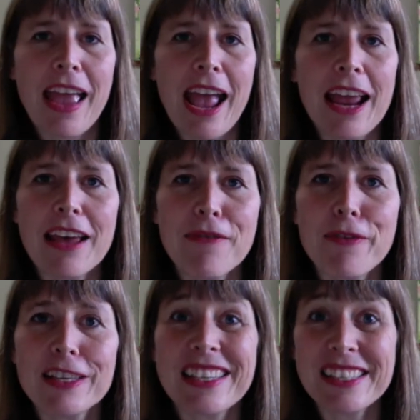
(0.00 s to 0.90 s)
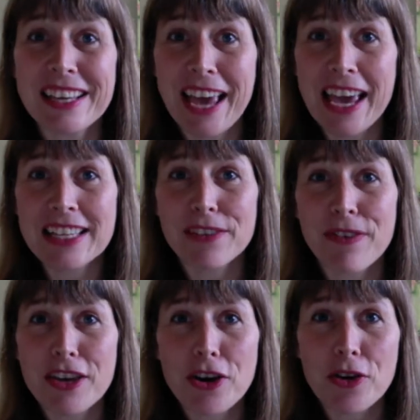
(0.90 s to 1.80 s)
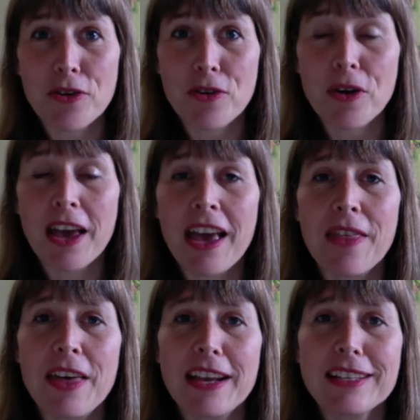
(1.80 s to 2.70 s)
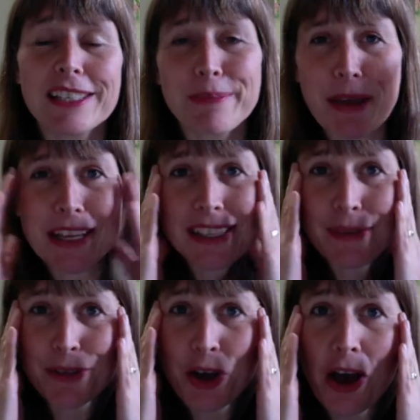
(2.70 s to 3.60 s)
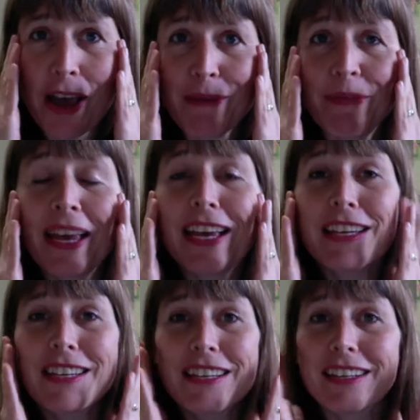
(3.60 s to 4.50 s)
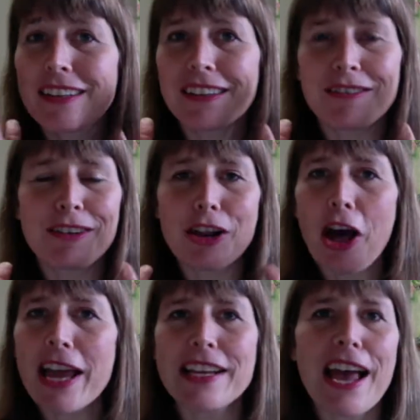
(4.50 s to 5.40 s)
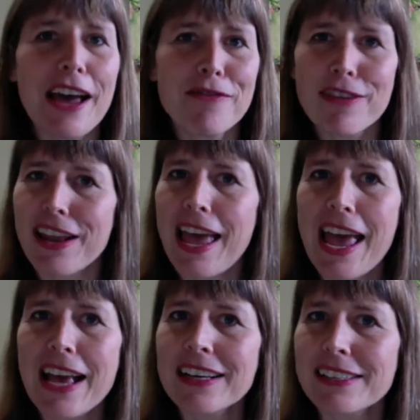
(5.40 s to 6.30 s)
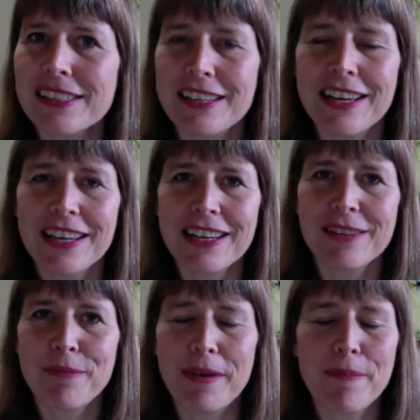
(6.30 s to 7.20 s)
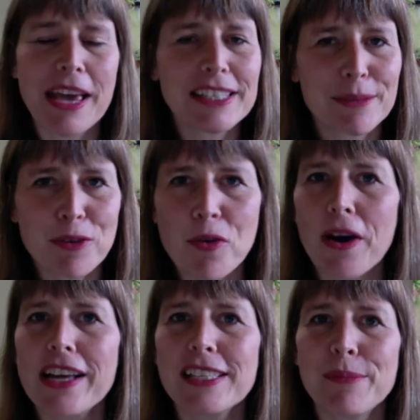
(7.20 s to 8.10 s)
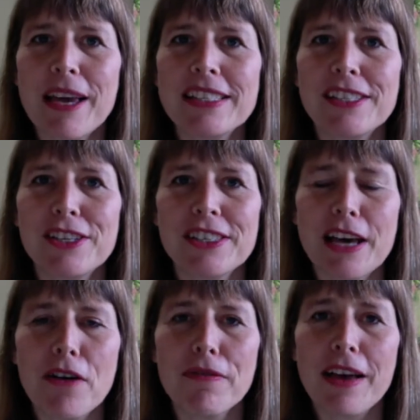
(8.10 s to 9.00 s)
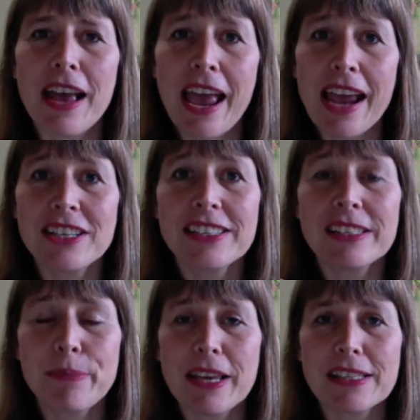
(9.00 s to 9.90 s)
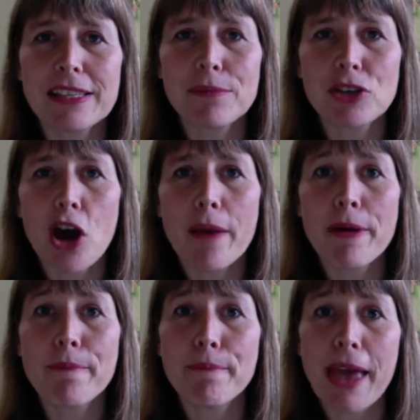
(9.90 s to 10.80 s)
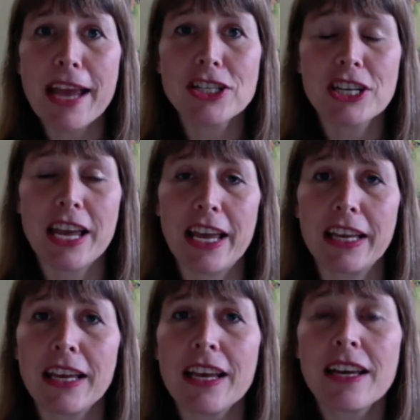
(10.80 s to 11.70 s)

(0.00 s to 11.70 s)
And if this is the case for you, then spend some time, lie down, relax, make some quiet space to yourself, and just spend some time imagining